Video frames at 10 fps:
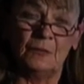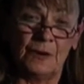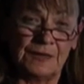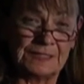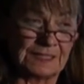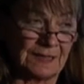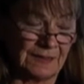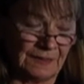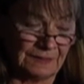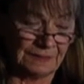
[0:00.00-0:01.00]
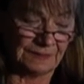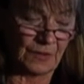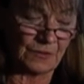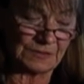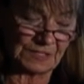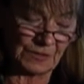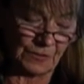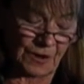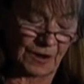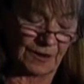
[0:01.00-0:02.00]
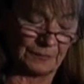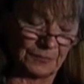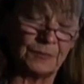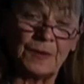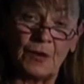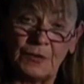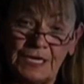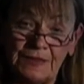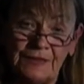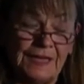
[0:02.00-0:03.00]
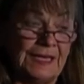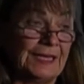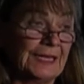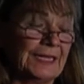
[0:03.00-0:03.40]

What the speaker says: Whereas those who are promoting the